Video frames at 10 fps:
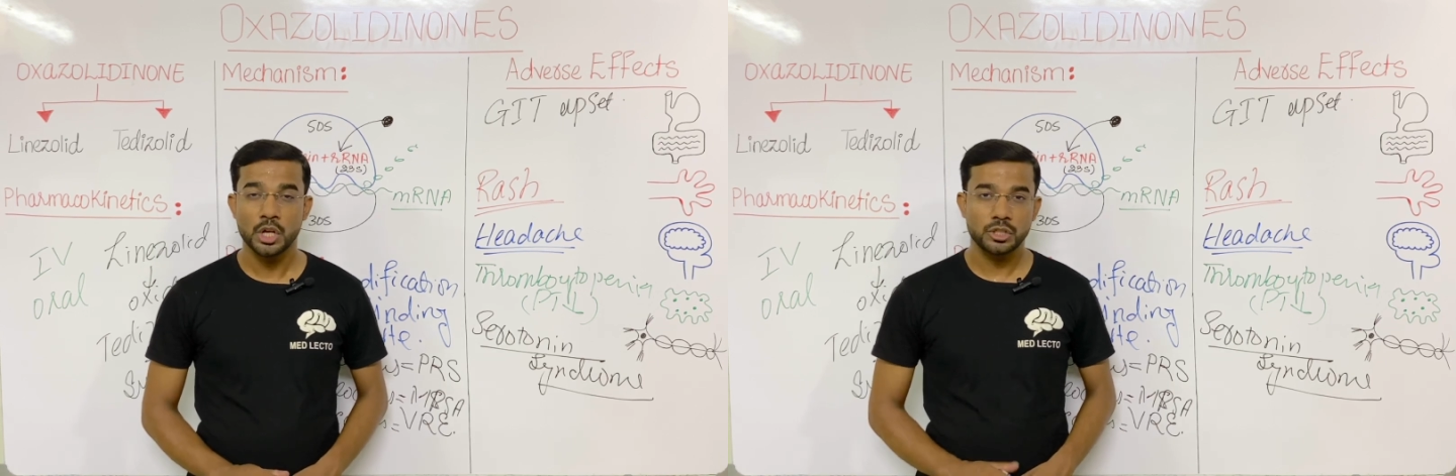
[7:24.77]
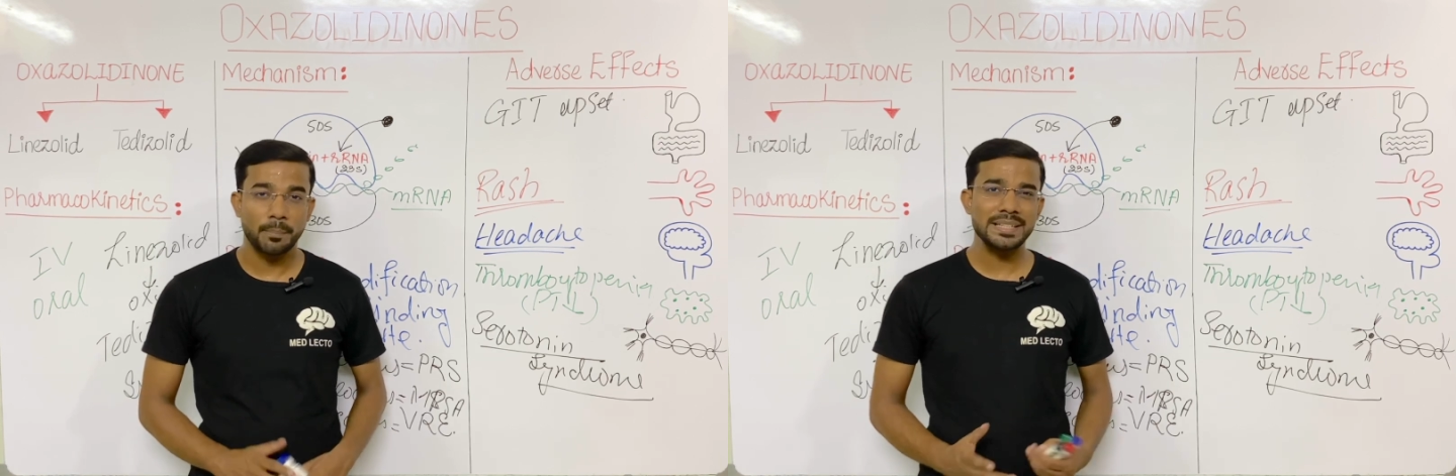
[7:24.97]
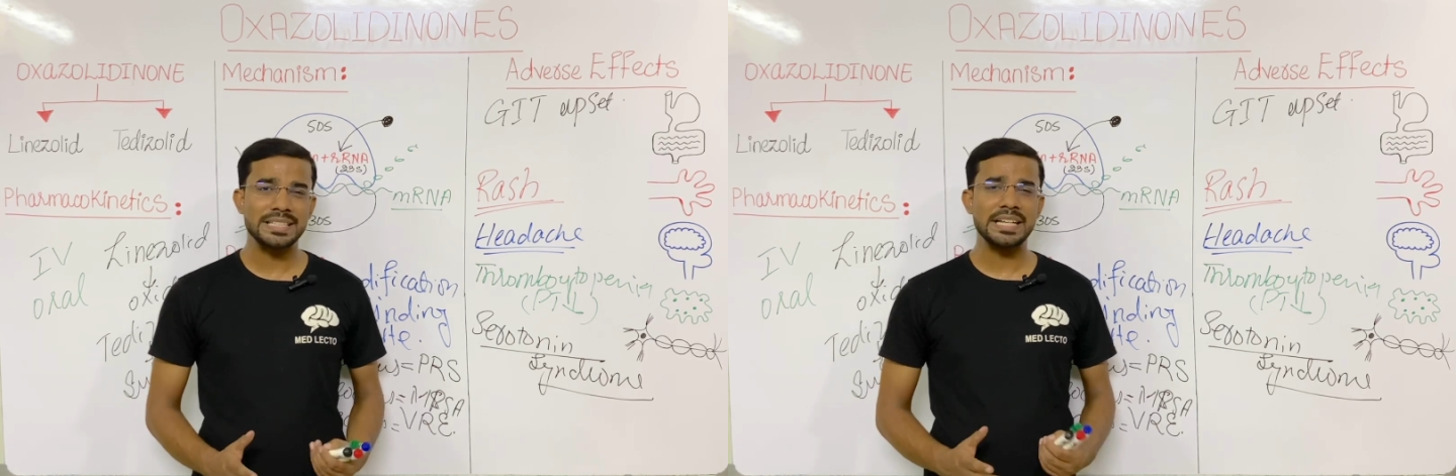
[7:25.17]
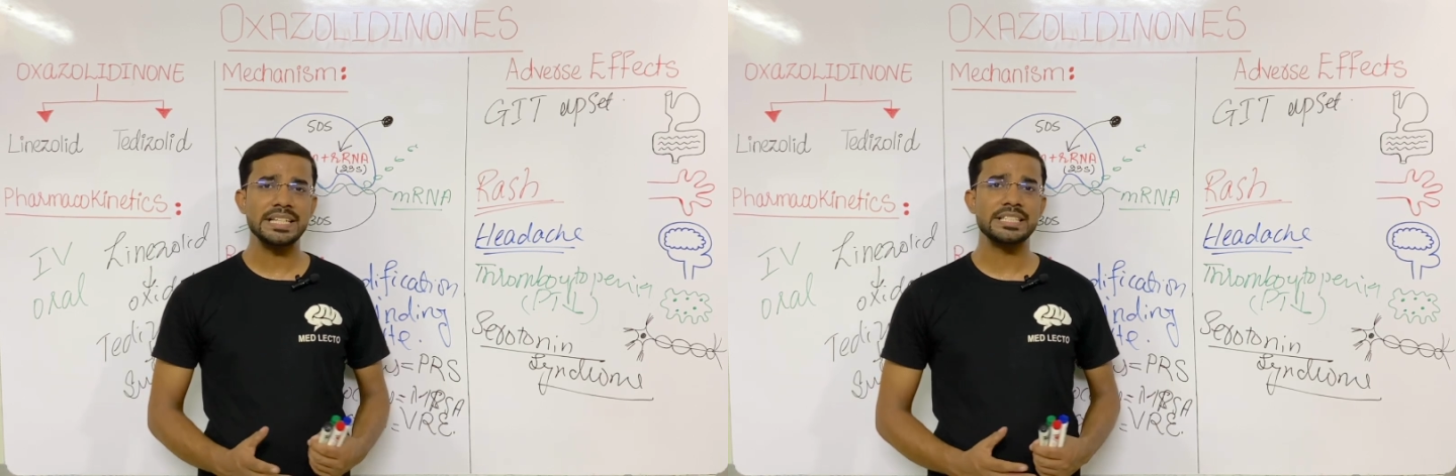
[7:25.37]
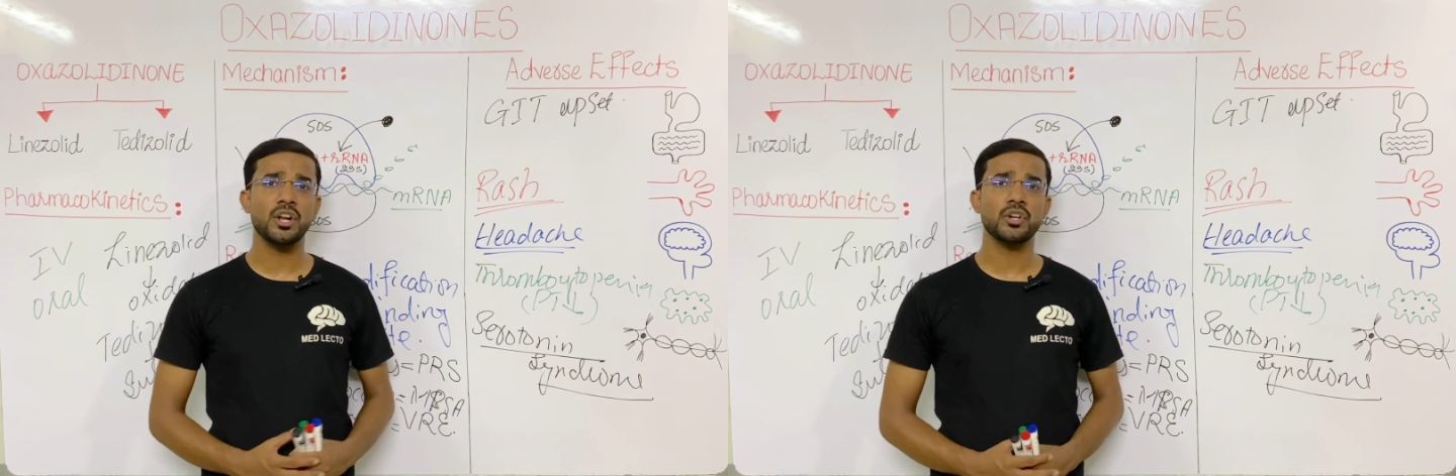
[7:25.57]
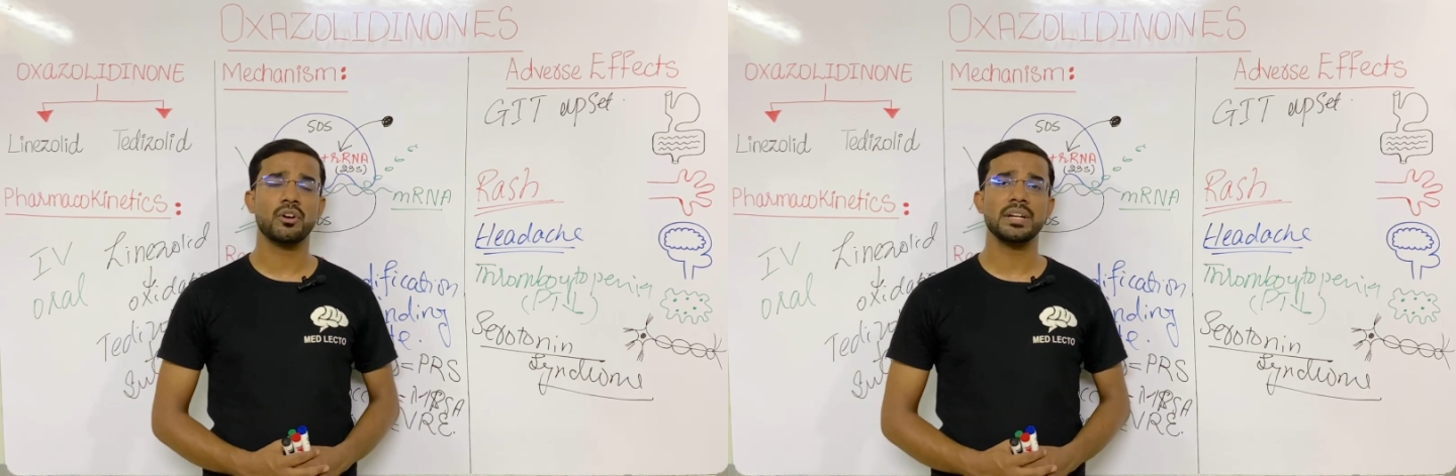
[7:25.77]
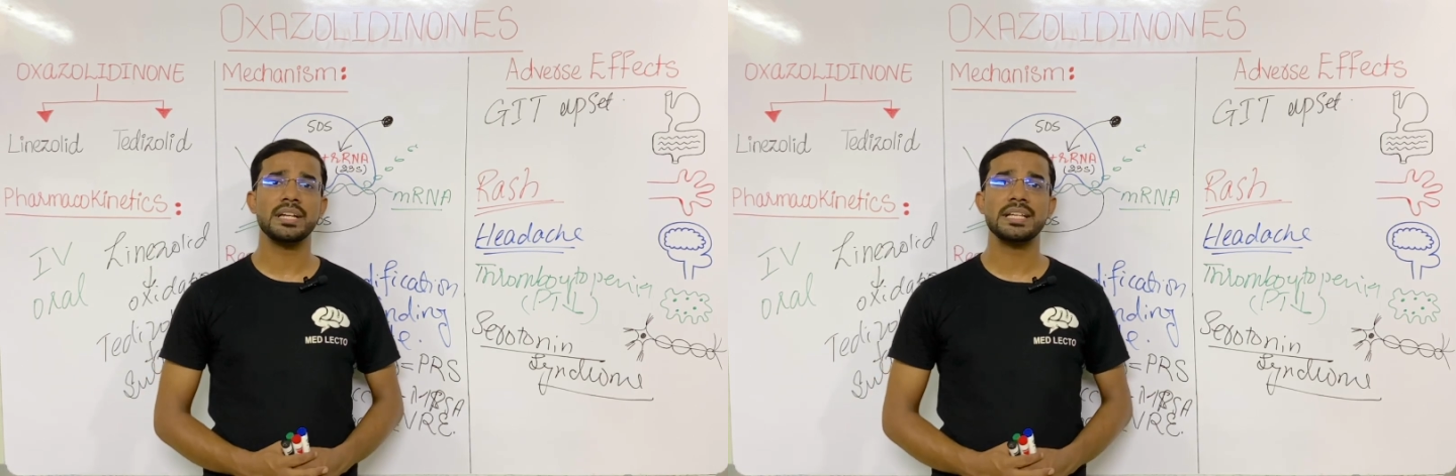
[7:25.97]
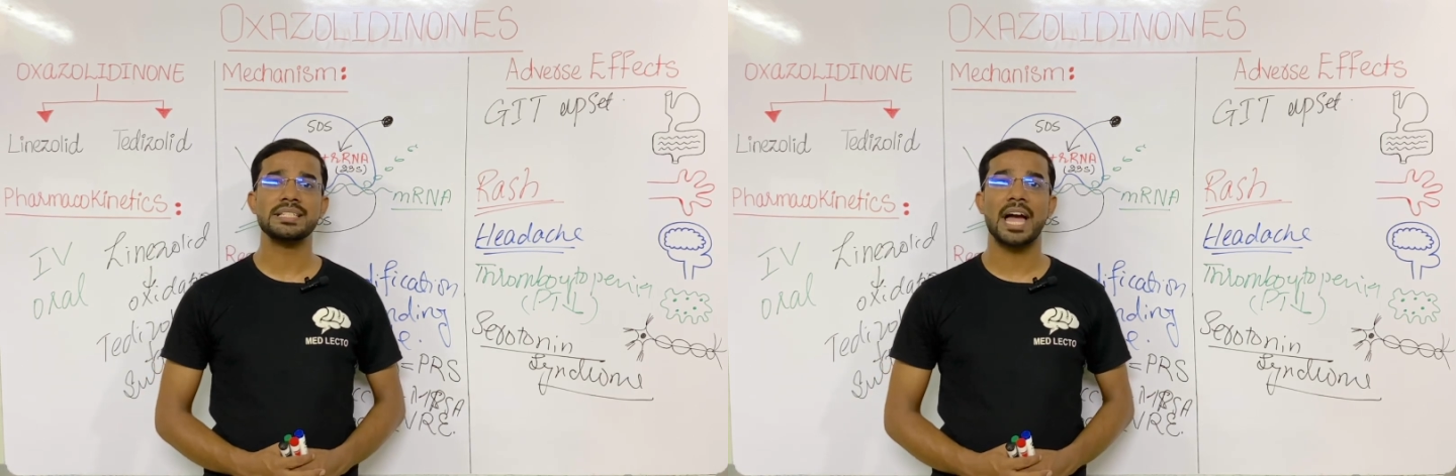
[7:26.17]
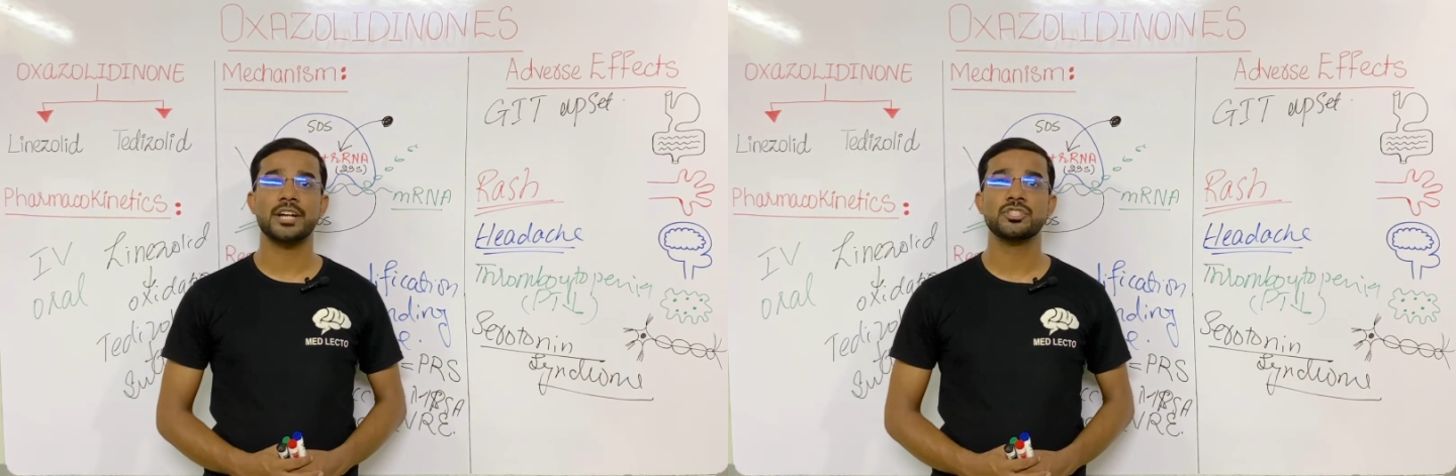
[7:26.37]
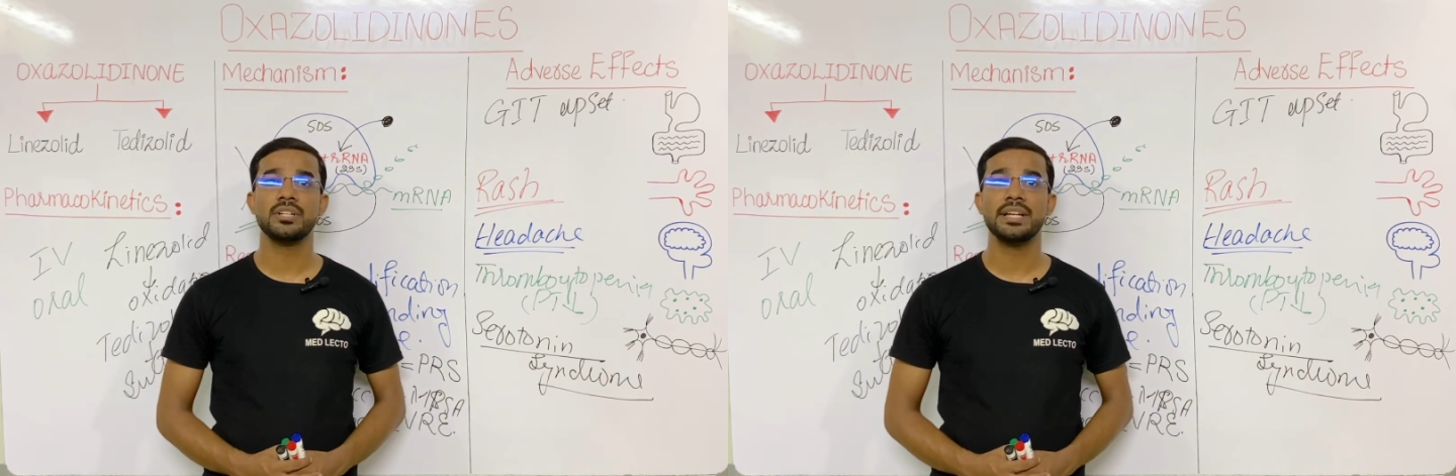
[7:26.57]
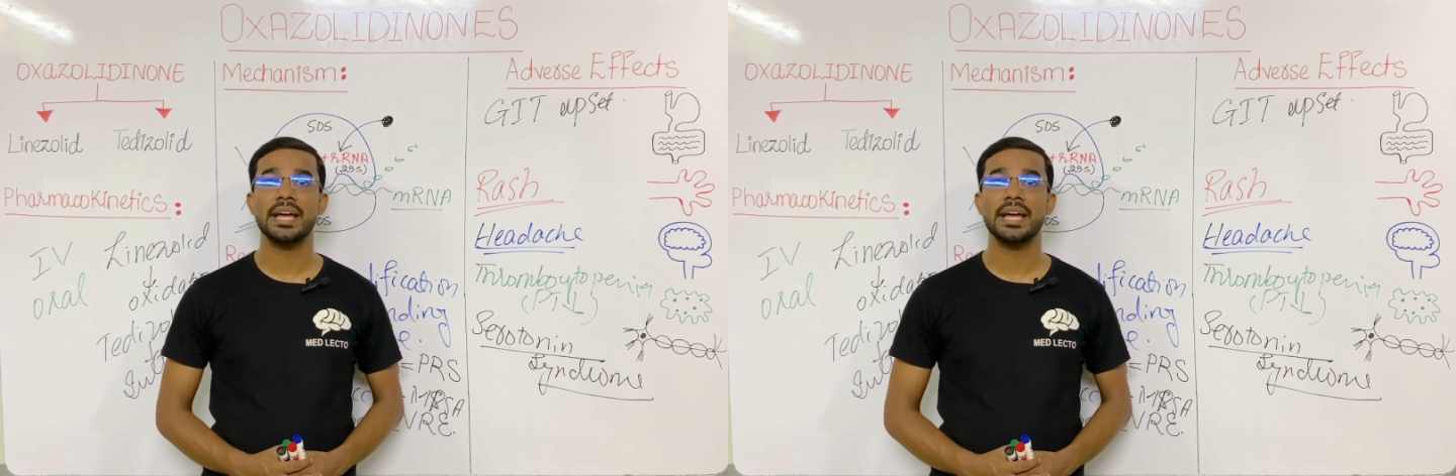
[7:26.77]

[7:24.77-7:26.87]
So basically serotonin is actually